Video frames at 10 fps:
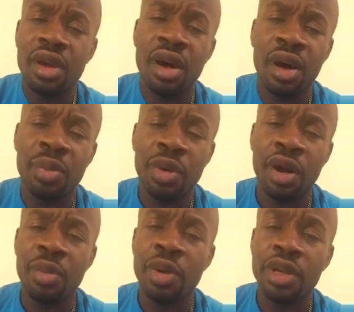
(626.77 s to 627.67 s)

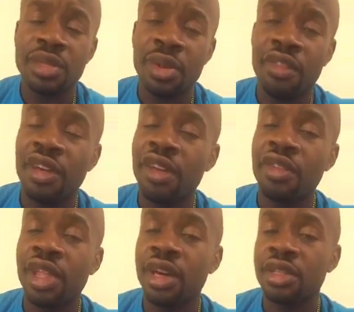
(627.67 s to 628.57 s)
Upwork is my
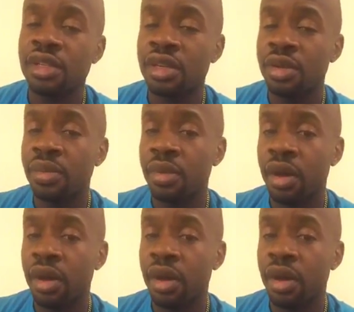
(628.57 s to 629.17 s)
favorite, actually.